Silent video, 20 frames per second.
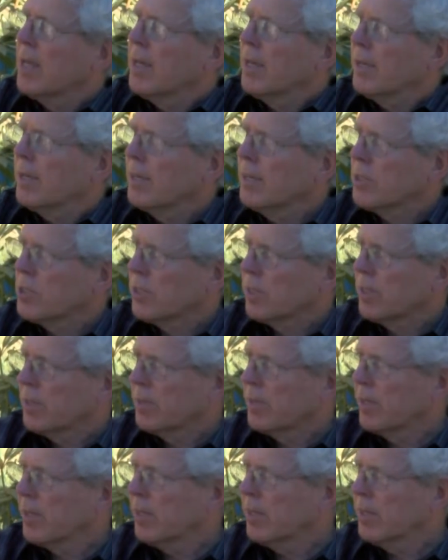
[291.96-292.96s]
It is
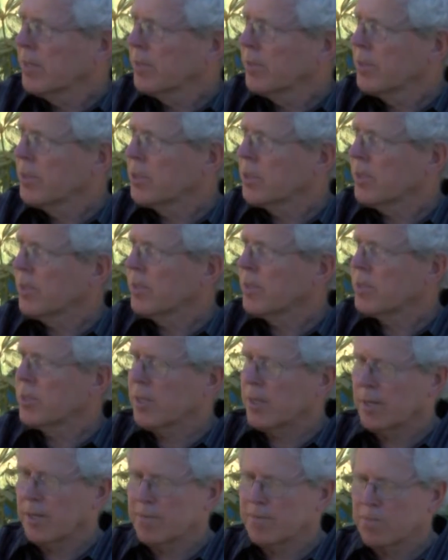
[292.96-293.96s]
literally hundreds. There's
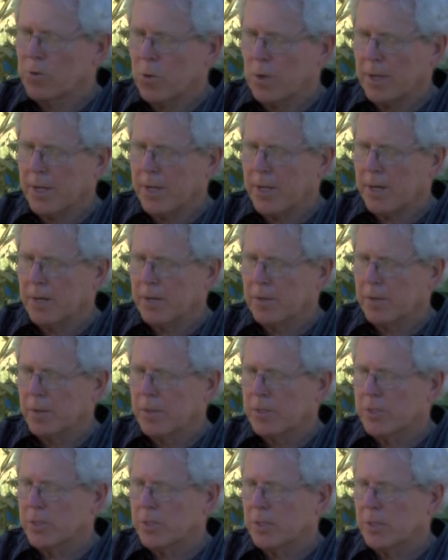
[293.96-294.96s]
4
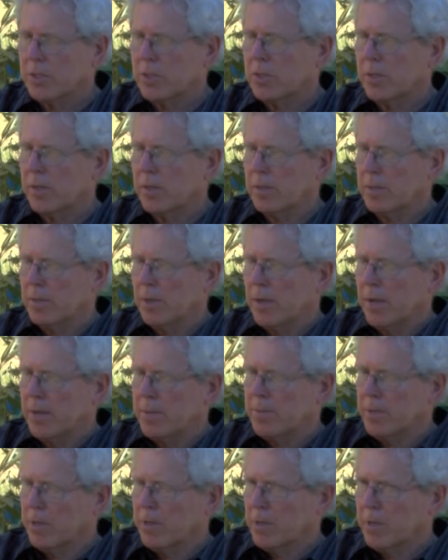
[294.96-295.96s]
categories. There's
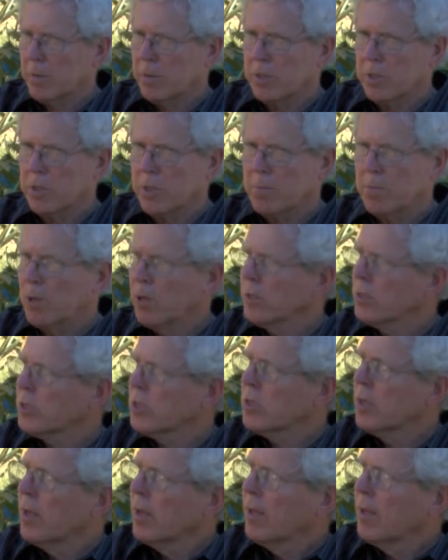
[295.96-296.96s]
library, which are books.